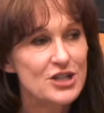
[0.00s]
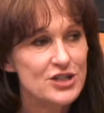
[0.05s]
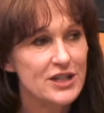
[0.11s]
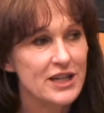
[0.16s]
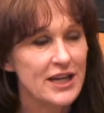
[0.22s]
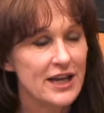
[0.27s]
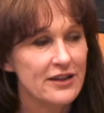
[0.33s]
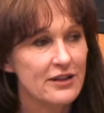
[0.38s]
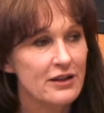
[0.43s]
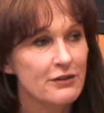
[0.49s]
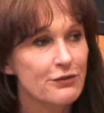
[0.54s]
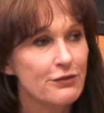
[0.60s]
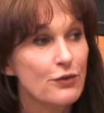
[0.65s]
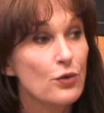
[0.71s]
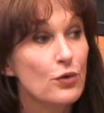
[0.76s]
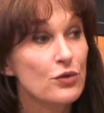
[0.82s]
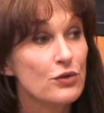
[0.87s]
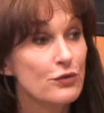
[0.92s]
together
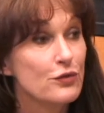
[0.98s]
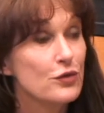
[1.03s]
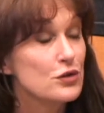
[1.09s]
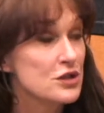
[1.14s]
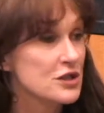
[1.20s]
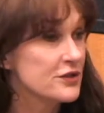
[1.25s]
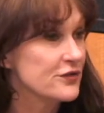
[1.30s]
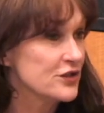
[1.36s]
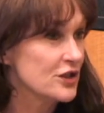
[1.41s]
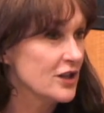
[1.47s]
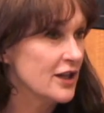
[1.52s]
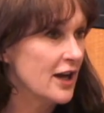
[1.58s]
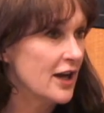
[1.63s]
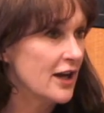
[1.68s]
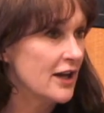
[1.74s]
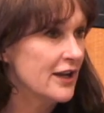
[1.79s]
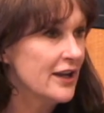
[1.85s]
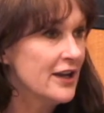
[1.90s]
for the 1st of
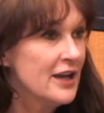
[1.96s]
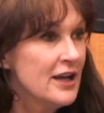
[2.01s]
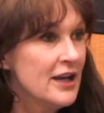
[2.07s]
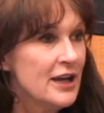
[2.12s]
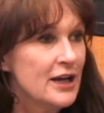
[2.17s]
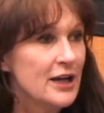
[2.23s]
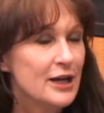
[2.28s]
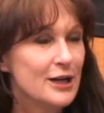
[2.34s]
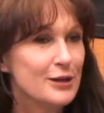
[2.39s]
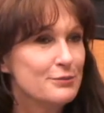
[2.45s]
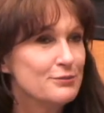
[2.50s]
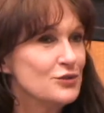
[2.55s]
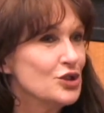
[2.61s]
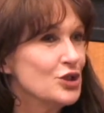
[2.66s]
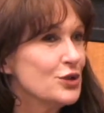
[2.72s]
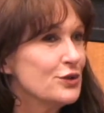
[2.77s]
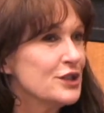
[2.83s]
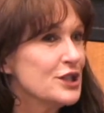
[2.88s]
July.
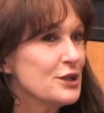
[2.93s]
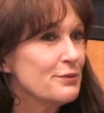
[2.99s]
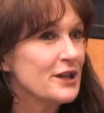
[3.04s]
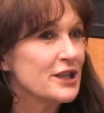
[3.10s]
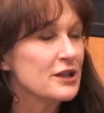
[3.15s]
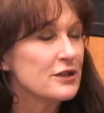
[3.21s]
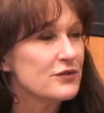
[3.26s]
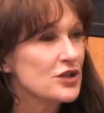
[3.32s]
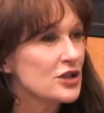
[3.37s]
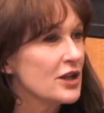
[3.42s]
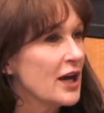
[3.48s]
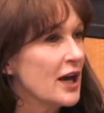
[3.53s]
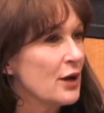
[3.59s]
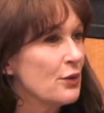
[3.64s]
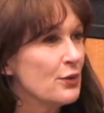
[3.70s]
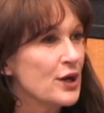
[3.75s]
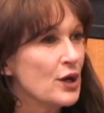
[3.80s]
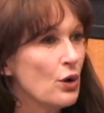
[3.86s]
During the month of
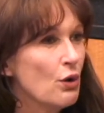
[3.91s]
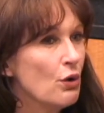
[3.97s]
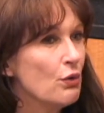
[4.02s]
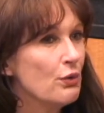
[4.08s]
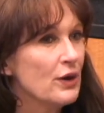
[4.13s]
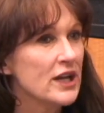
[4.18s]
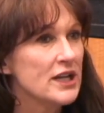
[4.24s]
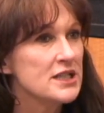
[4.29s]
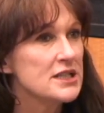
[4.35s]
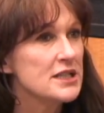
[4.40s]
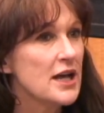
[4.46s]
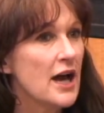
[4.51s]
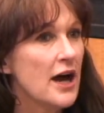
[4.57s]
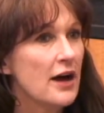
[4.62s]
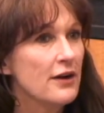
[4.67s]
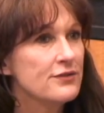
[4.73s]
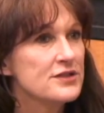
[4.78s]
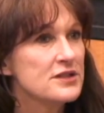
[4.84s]
July, we always
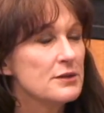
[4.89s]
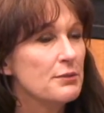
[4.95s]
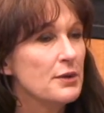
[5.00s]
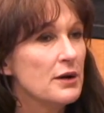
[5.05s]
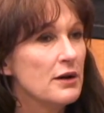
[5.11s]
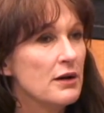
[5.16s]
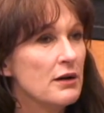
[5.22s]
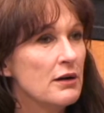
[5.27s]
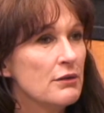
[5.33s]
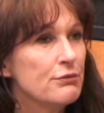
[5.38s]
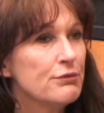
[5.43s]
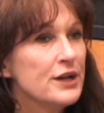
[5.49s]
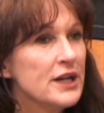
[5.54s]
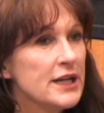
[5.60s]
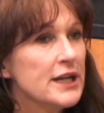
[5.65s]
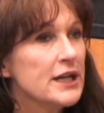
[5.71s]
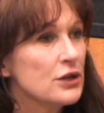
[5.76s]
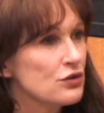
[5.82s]
have some
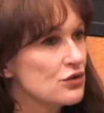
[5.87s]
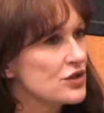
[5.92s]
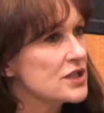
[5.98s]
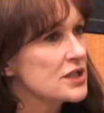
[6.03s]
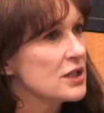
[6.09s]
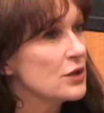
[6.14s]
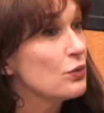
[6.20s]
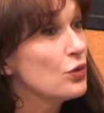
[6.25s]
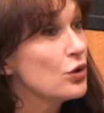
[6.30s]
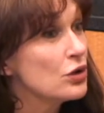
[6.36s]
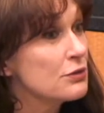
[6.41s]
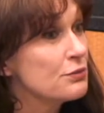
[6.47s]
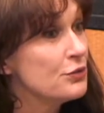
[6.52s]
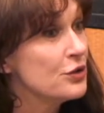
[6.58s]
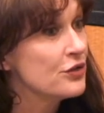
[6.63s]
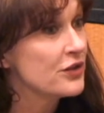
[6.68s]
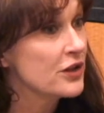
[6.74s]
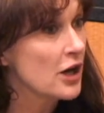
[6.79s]
really interesting world
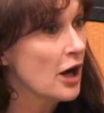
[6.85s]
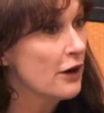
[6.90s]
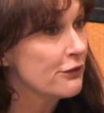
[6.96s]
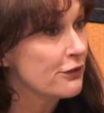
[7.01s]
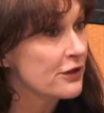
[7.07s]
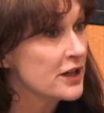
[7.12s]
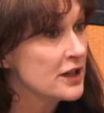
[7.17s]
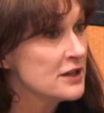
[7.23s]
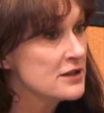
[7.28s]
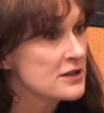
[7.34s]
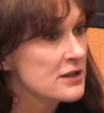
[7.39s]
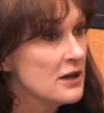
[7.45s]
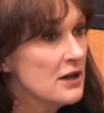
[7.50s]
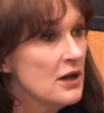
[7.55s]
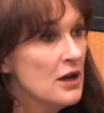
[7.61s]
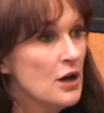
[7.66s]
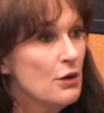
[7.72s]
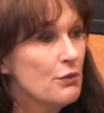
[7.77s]
music offerings.
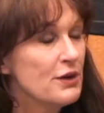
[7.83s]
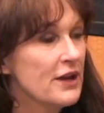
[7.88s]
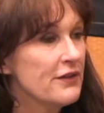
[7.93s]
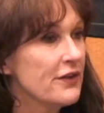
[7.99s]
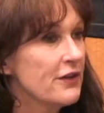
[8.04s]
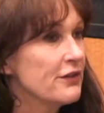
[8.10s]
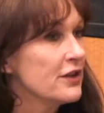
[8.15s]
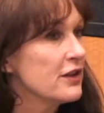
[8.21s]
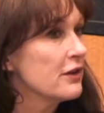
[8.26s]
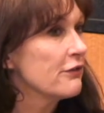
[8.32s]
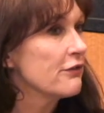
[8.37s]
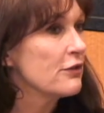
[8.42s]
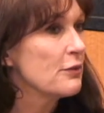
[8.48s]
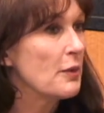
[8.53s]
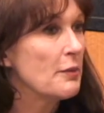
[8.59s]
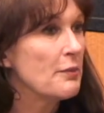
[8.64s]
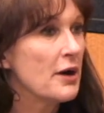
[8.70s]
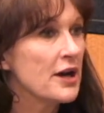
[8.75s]
We have everything
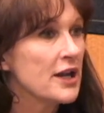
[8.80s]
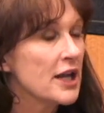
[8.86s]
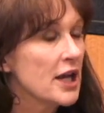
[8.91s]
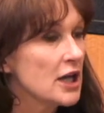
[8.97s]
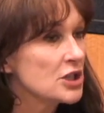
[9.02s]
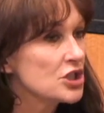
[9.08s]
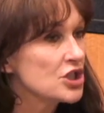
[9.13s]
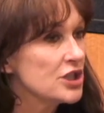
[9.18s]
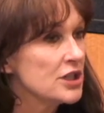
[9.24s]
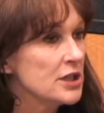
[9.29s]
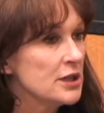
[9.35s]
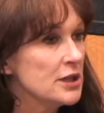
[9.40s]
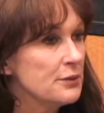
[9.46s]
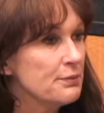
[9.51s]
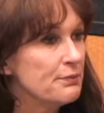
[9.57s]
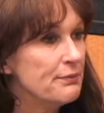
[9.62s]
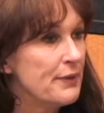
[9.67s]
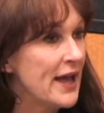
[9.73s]
from a
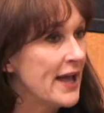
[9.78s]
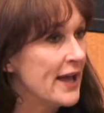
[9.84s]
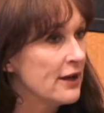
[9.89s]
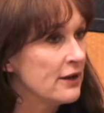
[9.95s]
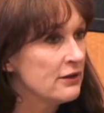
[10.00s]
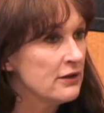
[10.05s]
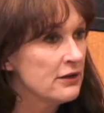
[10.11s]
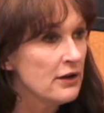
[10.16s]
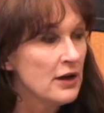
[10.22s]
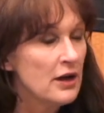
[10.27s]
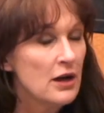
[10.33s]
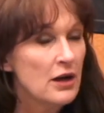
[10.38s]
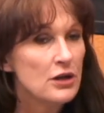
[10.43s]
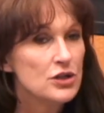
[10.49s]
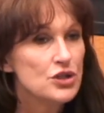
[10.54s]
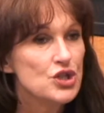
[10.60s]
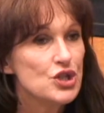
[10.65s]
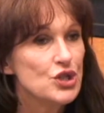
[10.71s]
mariachi band
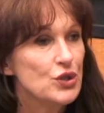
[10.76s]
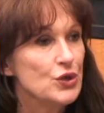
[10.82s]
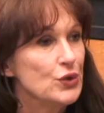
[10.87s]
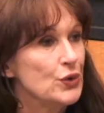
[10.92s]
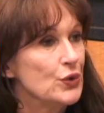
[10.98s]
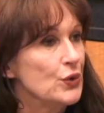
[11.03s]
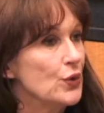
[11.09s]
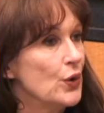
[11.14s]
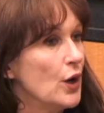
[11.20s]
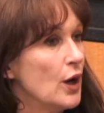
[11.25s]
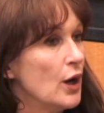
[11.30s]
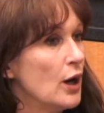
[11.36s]
to